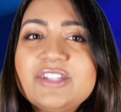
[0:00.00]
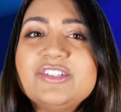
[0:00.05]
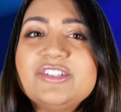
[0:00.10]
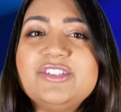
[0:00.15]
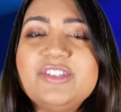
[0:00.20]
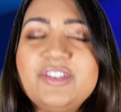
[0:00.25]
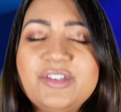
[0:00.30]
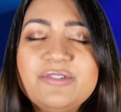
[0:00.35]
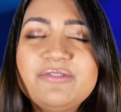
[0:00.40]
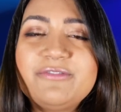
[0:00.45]

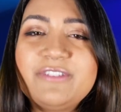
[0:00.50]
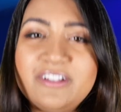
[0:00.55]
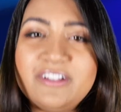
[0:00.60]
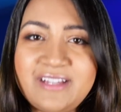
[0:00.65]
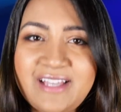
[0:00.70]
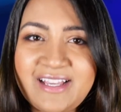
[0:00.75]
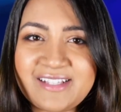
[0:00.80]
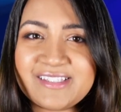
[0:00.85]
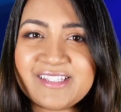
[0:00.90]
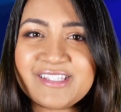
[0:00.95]
Do you feel
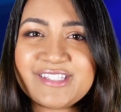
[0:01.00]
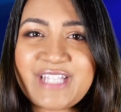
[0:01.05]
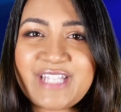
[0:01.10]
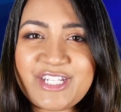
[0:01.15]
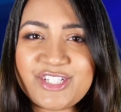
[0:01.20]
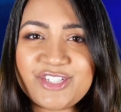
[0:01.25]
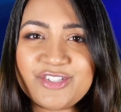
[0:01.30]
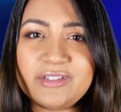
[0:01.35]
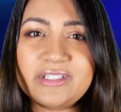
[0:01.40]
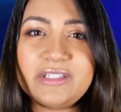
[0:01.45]

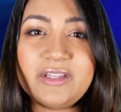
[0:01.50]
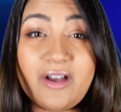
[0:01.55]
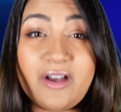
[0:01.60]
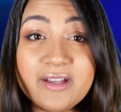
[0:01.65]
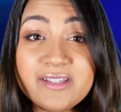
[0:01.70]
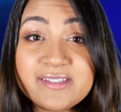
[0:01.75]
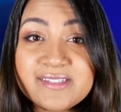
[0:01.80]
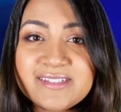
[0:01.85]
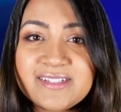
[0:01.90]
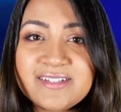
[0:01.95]
existentially
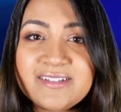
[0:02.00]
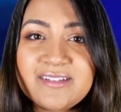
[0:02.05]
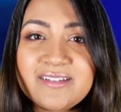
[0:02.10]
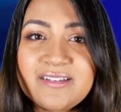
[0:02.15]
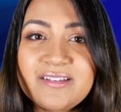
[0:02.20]
lost?